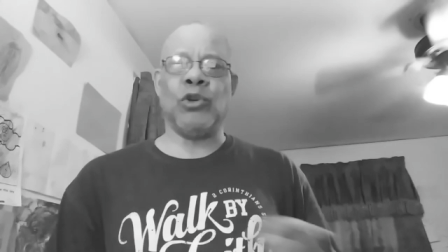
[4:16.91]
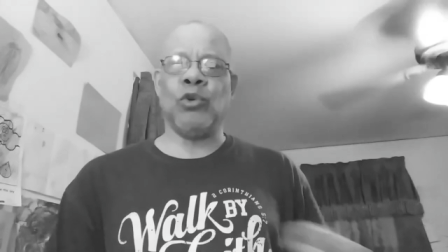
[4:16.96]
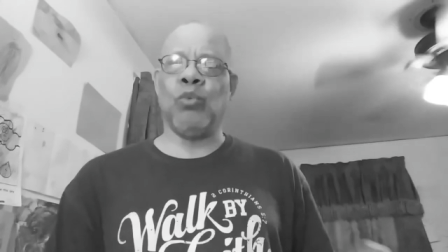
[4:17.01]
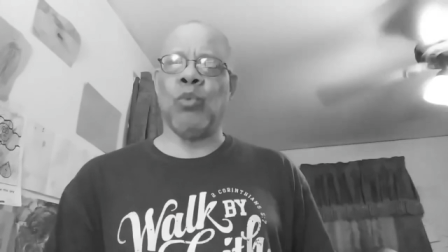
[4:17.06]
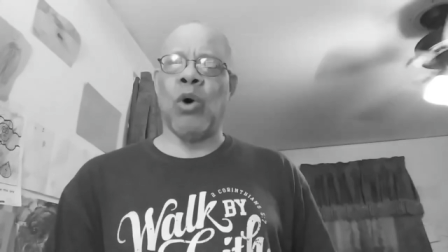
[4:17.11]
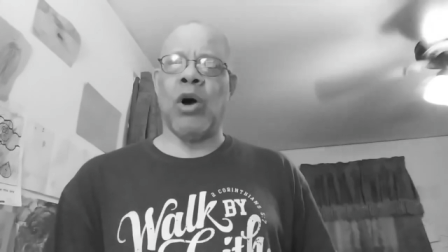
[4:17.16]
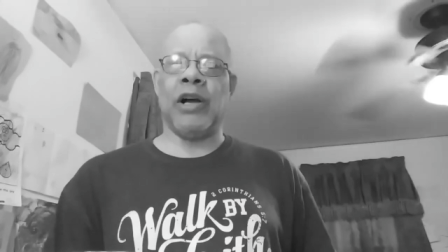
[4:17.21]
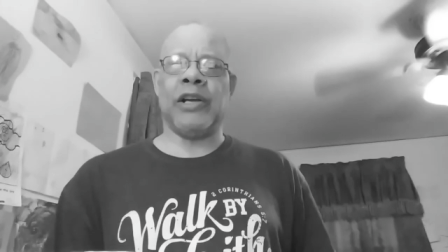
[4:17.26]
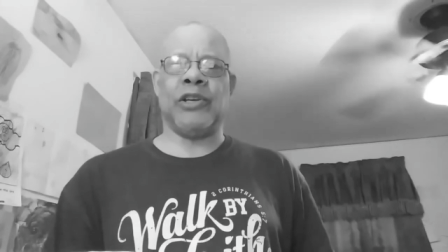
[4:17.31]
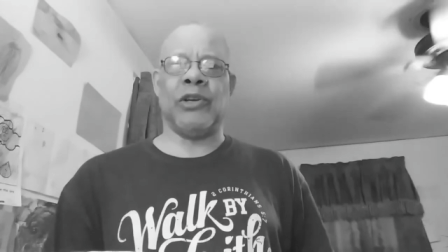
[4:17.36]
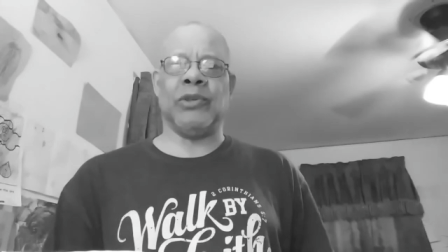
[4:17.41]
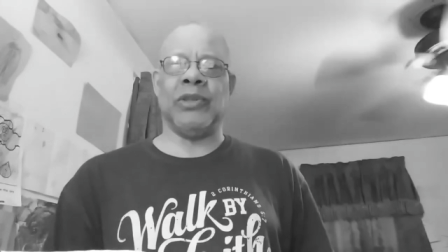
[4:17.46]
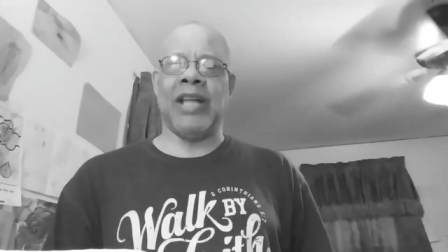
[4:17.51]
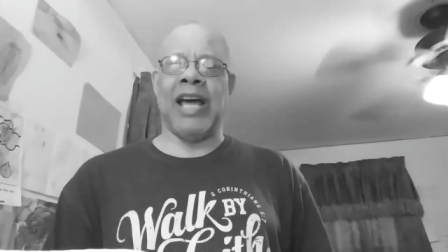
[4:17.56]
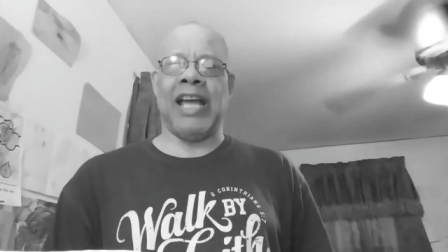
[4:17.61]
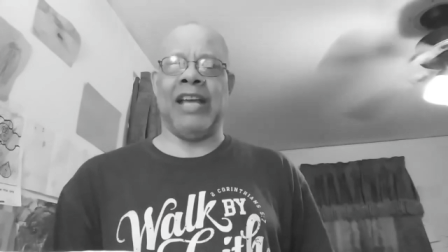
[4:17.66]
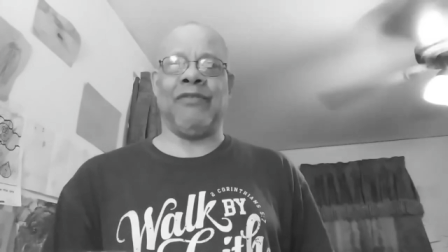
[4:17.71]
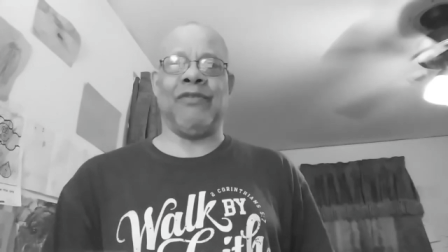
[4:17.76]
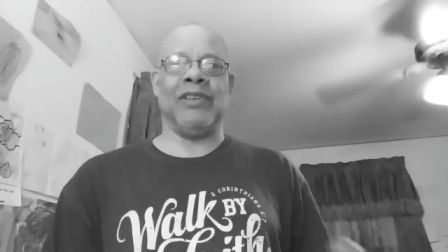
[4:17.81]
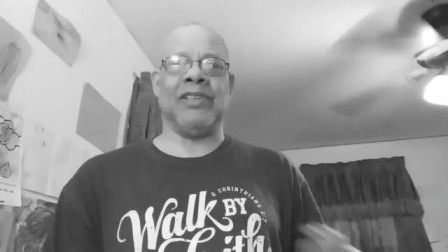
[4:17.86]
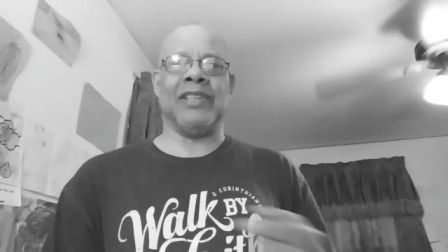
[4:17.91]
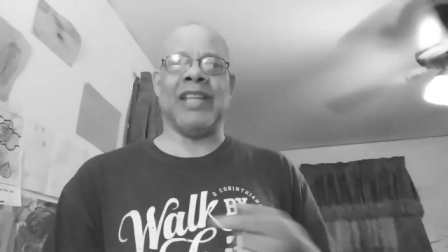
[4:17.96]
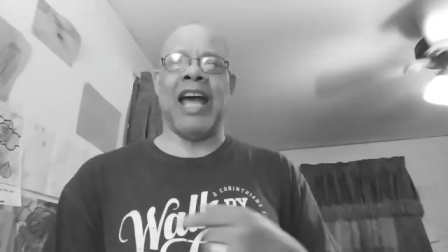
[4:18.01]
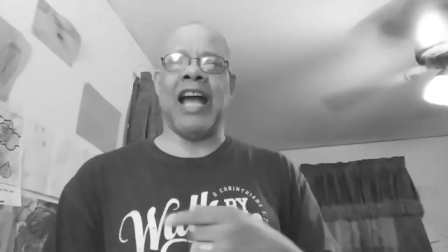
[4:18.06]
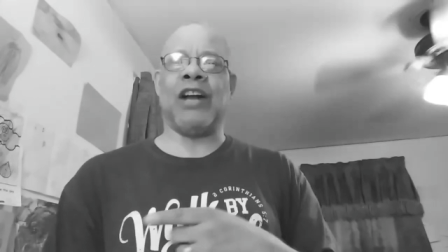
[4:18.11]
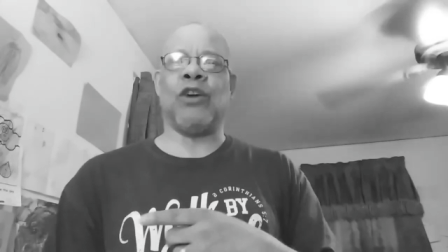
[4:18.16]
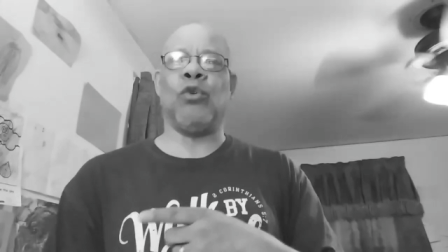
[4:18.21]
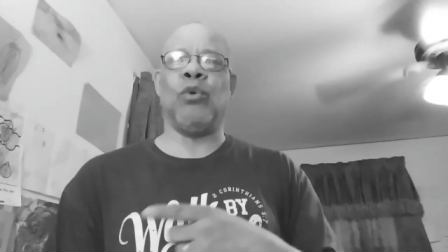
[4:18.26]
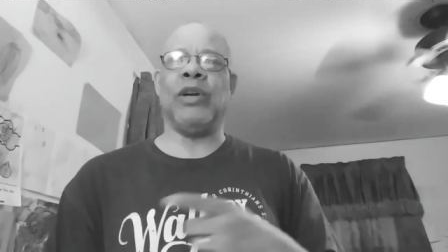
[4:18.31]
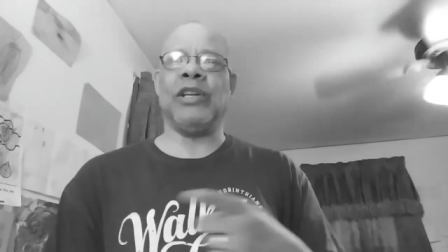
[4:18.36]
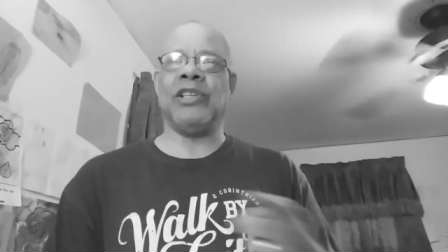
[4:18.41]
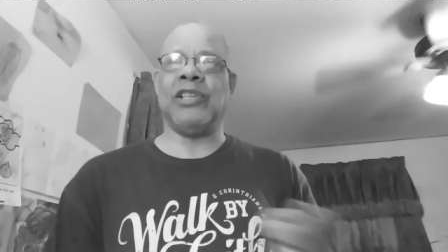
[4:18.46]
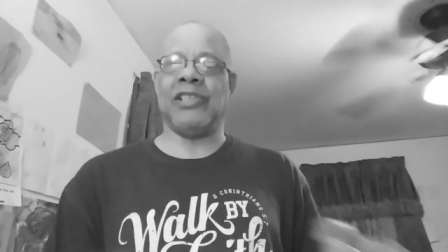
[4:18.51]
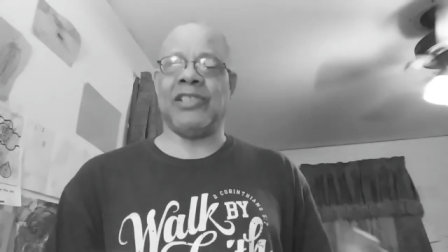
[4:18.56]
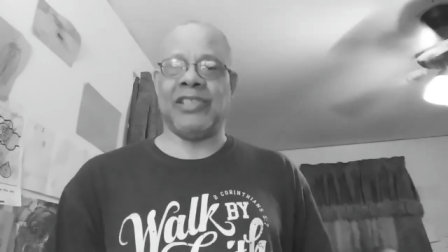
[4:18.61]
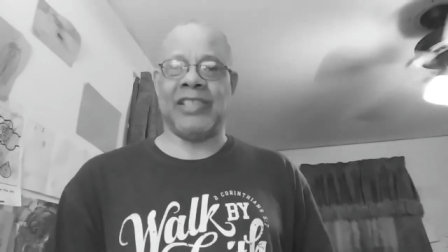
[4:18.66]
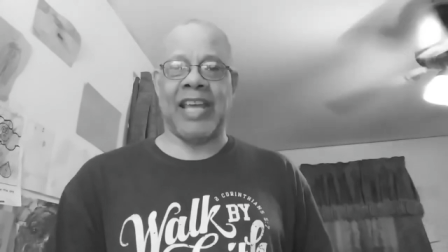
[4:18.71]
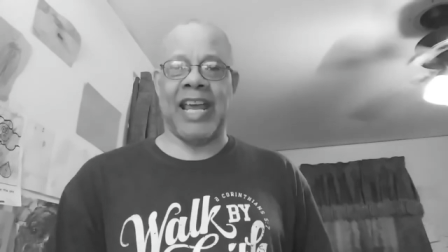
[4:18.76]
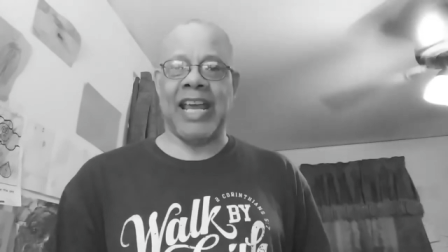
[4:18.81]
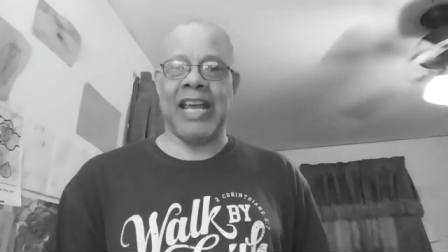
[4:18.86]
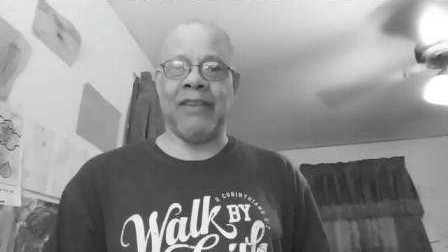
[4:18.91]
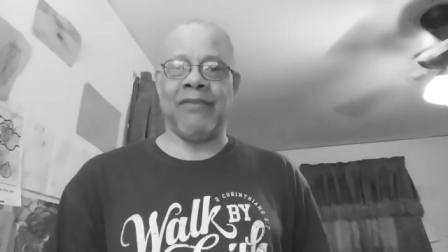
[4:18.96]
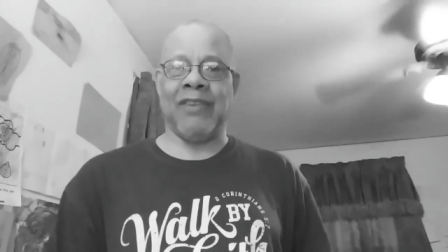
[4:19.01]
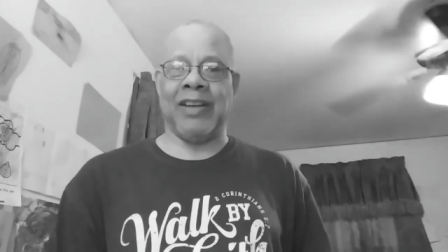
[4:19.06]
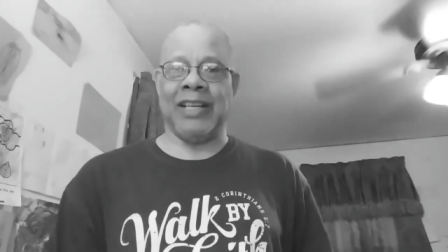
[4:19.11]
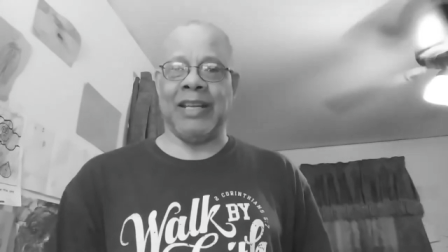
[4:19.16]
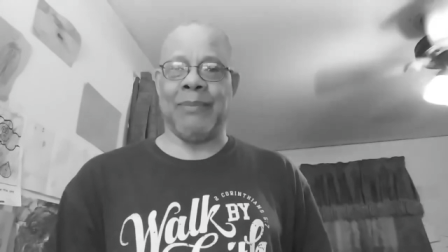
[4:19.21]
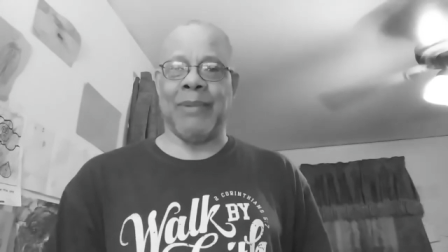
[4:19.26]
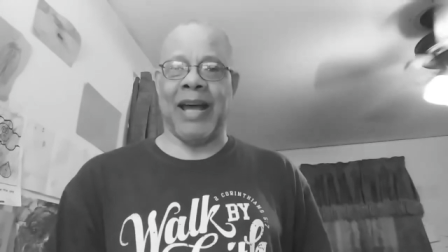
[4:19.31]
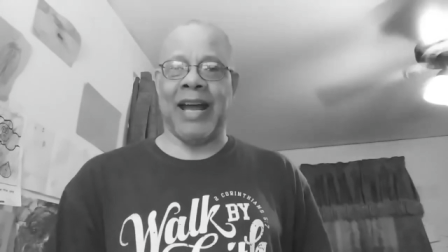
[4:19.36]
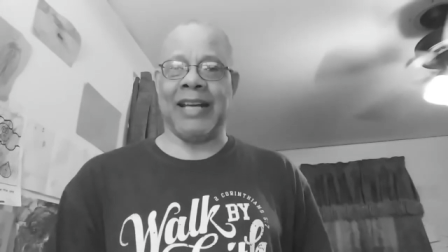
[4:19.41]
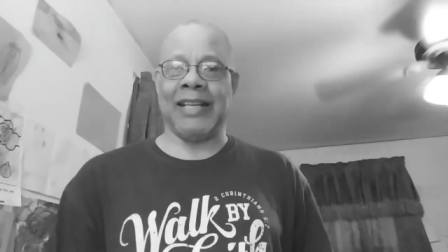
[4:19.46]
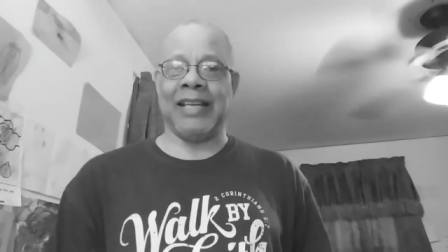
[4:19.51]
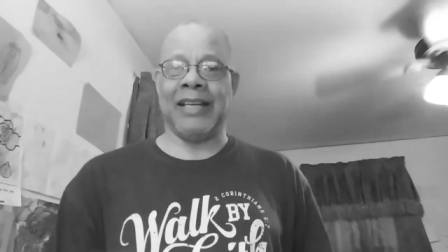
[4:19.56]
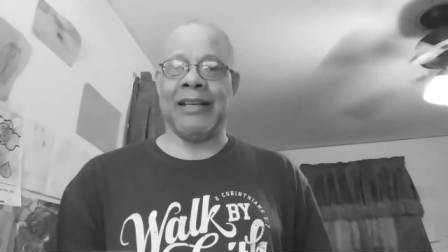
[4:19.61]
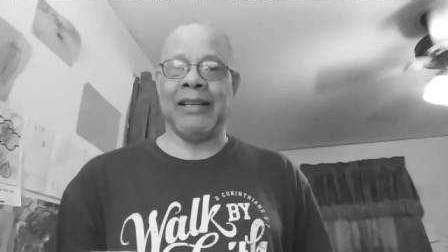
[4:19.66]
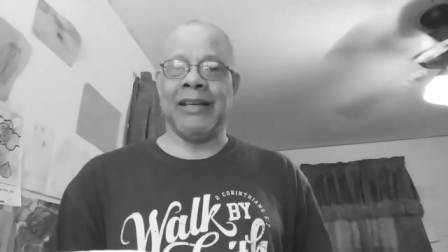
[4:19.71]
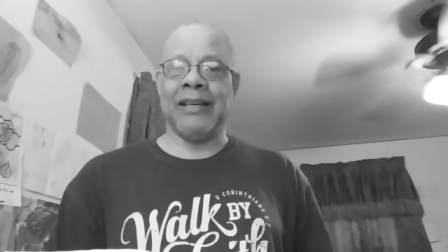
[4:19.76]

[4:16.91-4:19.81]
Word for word: you walk your life is not going to save anybody.